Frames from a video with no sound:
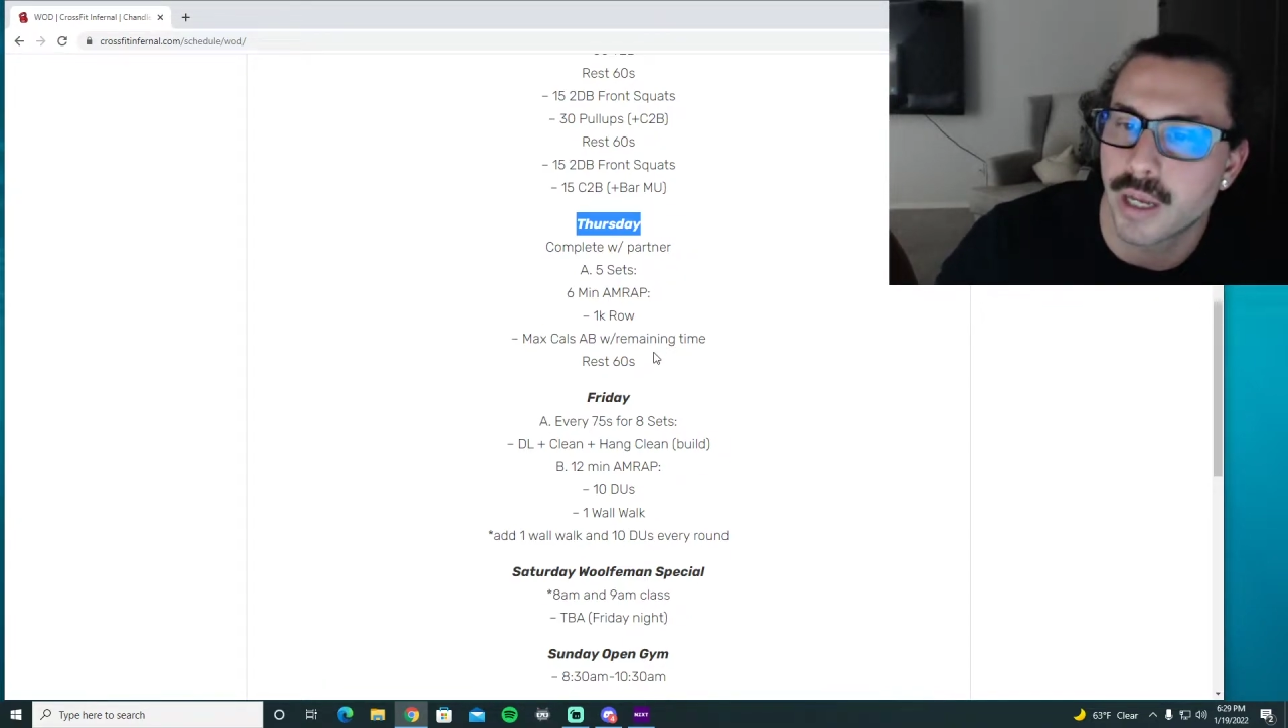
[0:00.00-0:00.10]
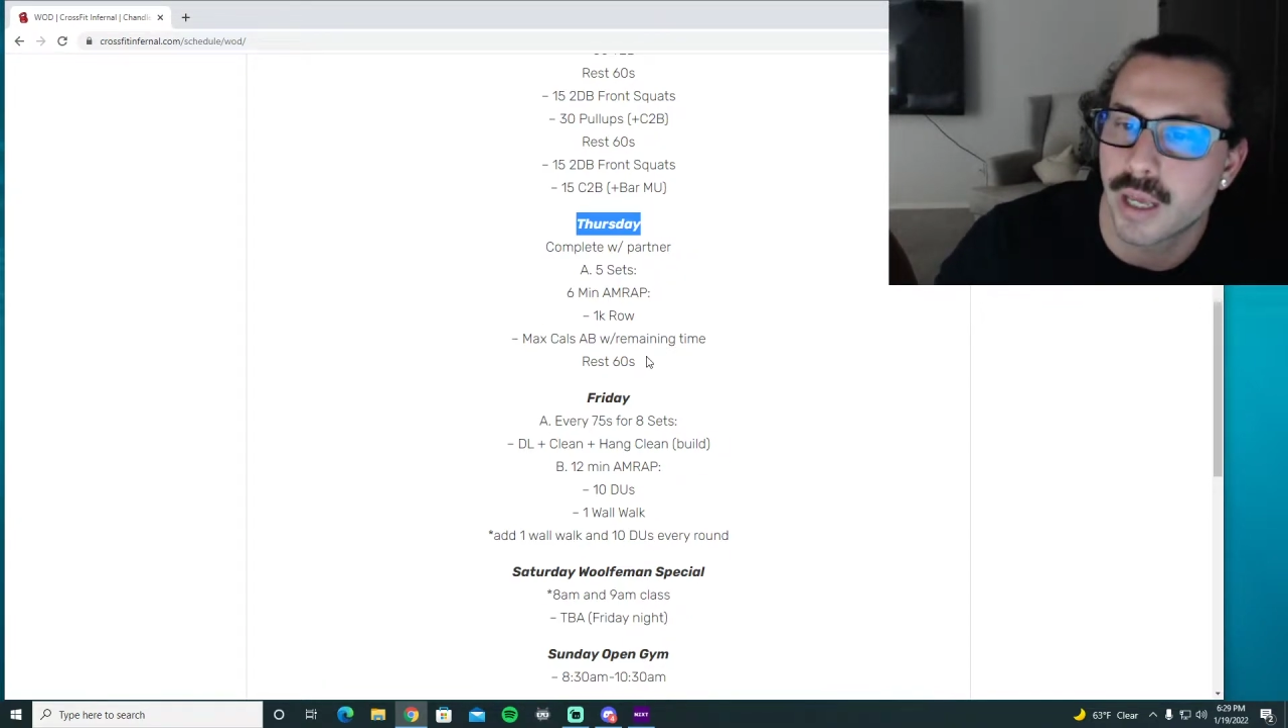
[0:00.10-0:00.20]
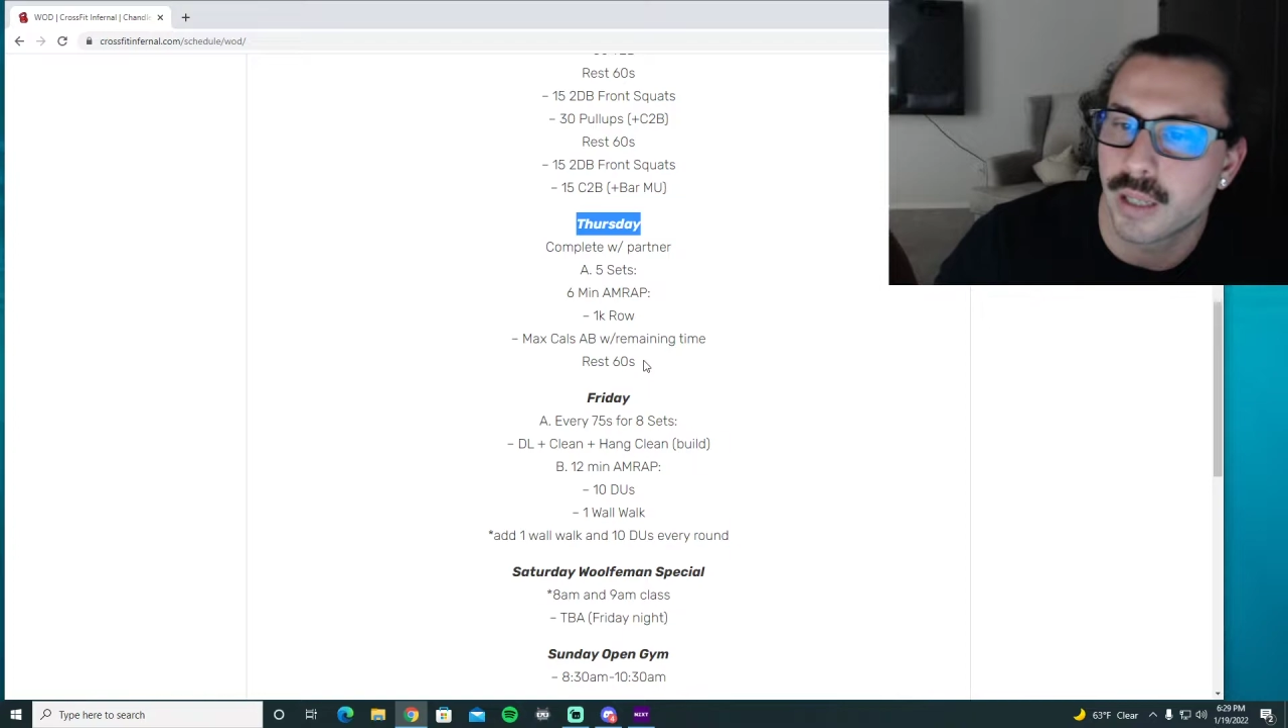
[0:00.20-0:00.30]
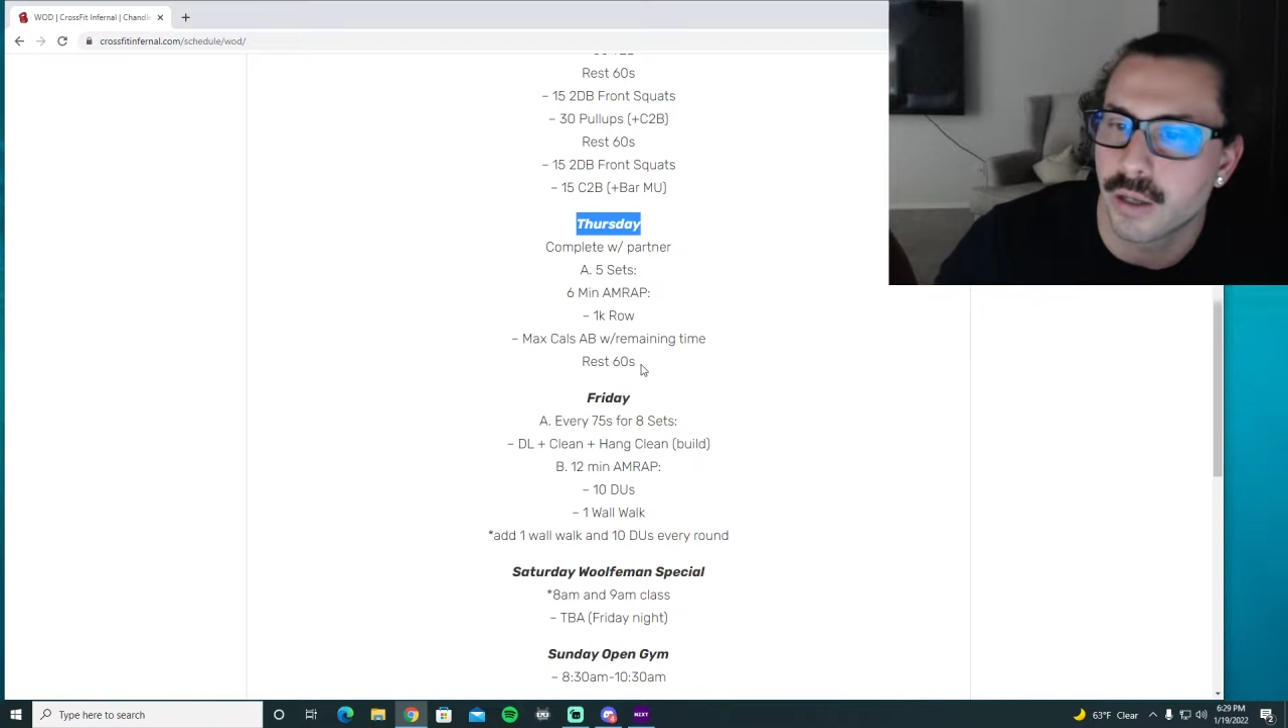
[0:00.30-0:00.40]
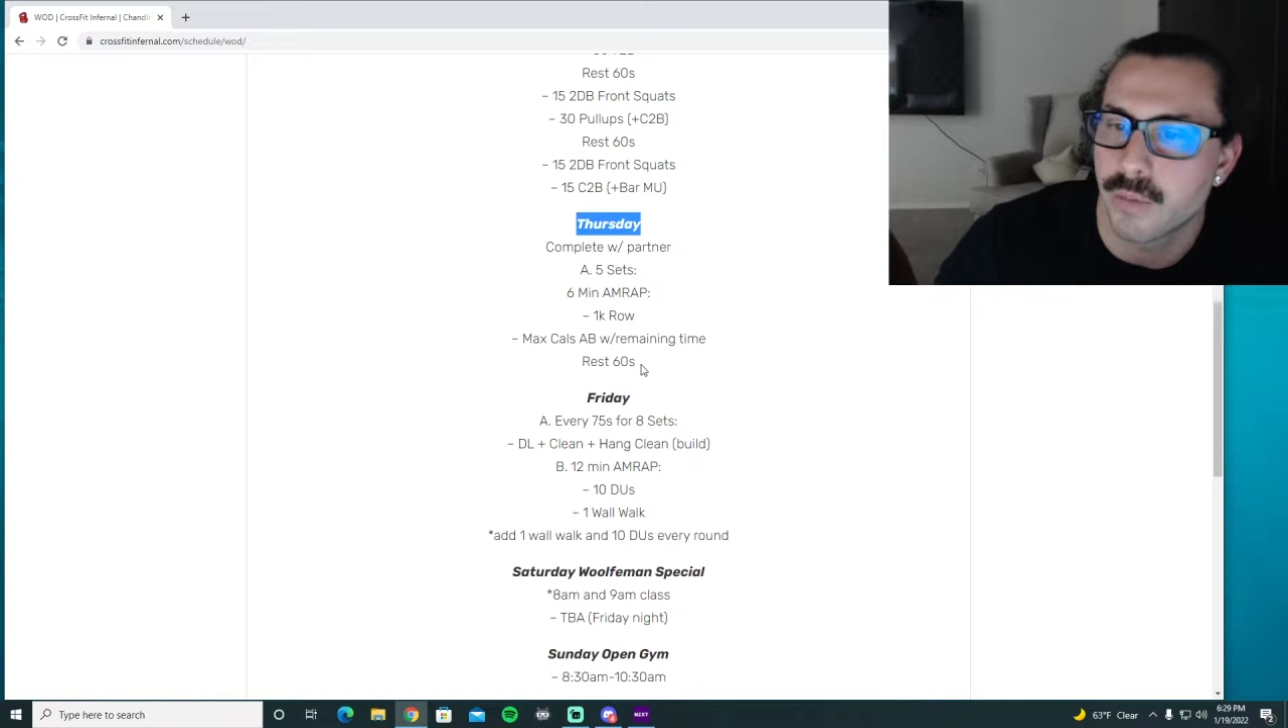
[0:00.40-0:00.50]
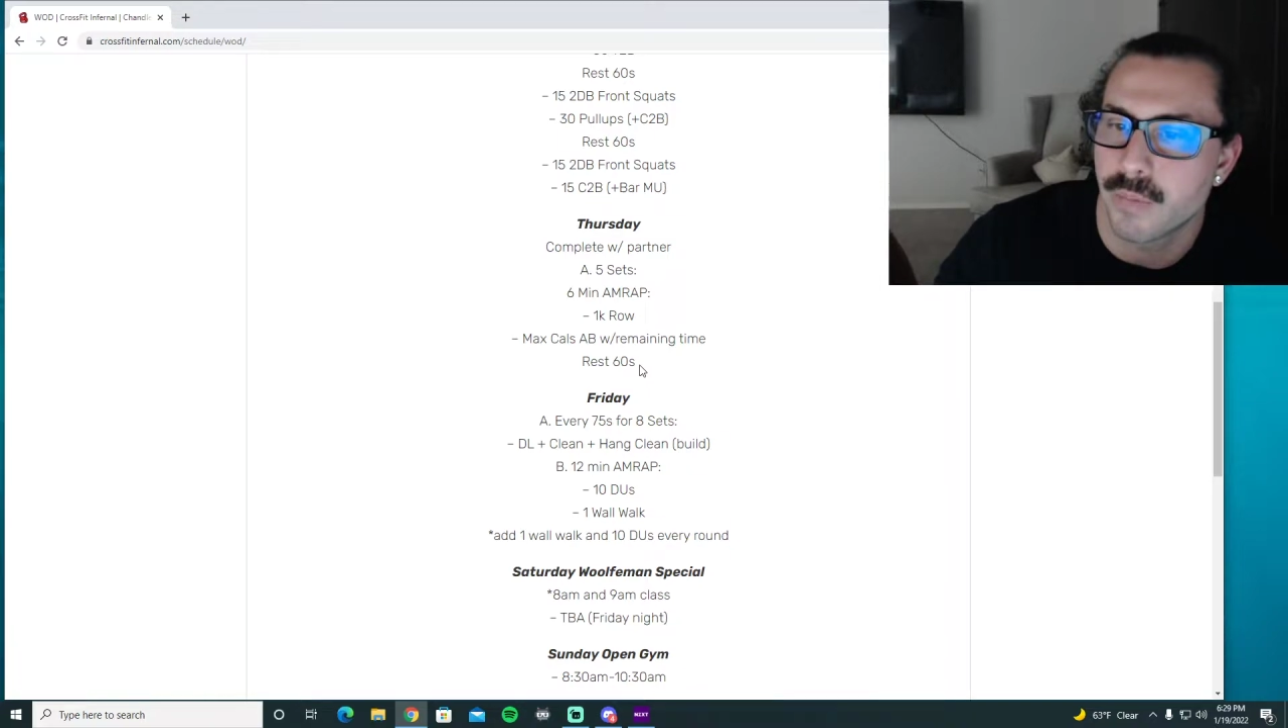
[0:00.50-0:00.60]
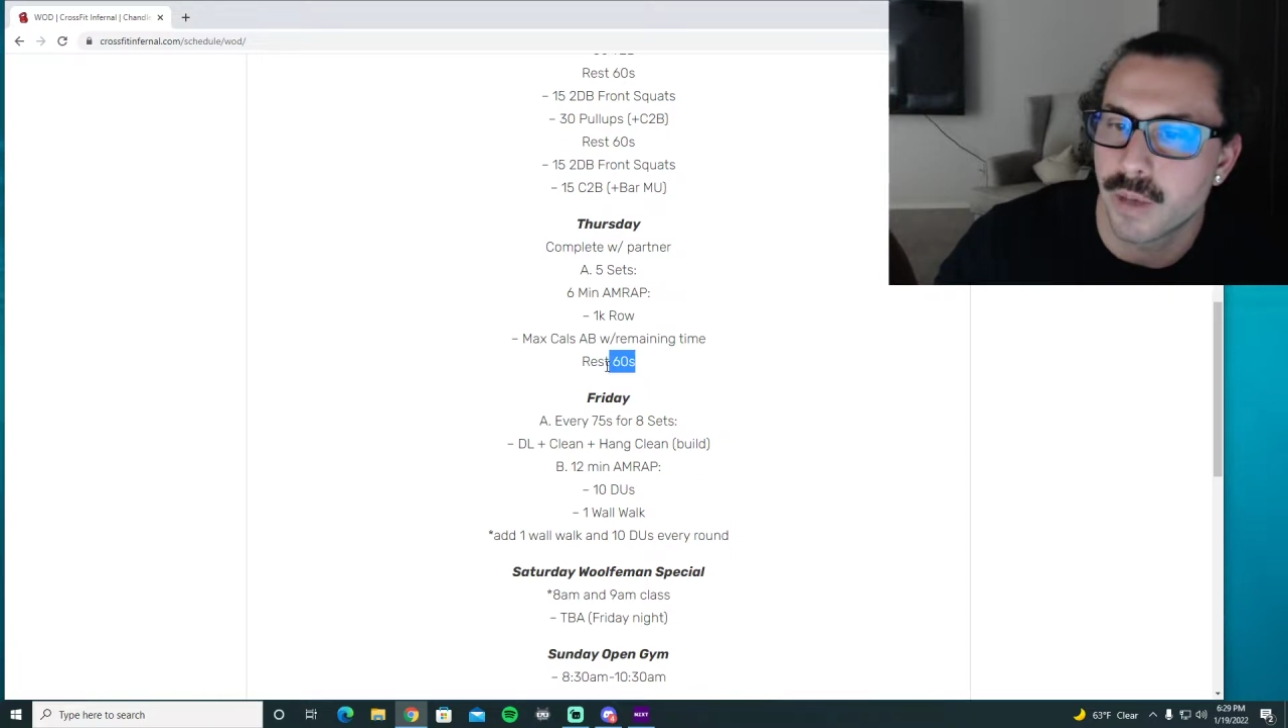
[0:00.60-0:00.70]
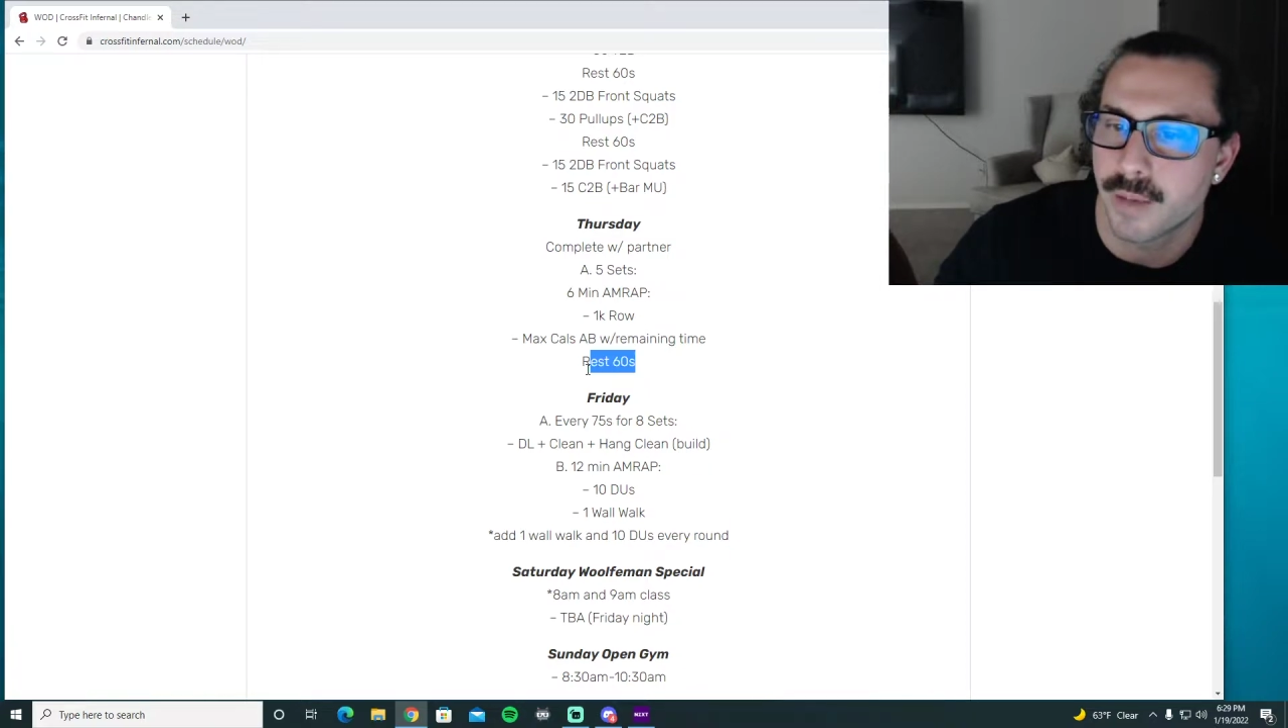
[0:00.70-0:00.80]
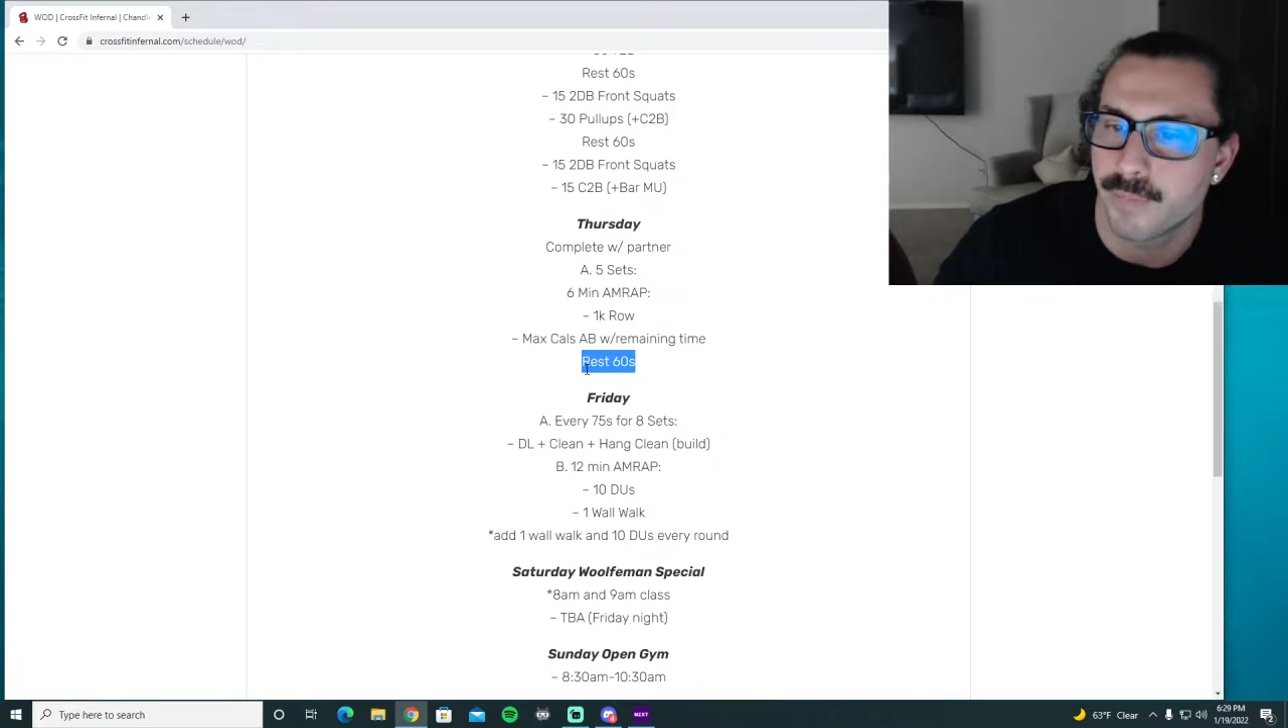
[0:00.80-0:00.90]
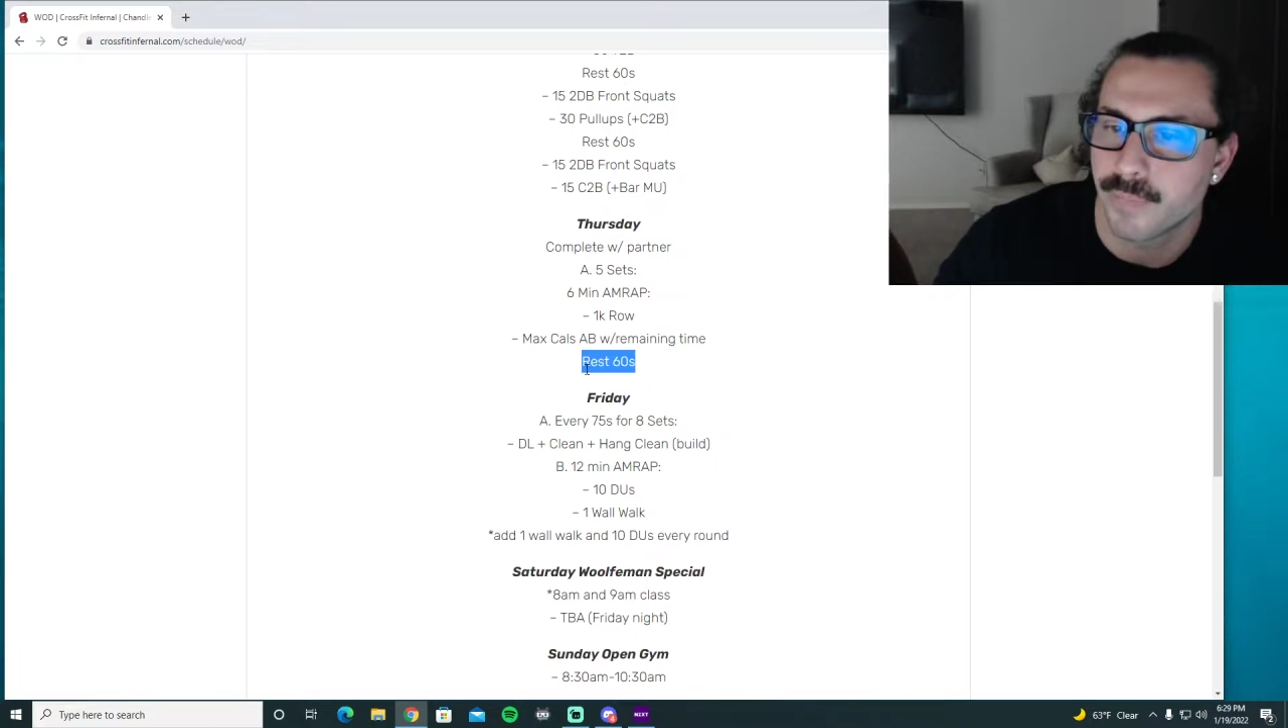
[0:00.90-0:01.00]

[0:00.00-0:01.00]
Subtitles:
and look at me,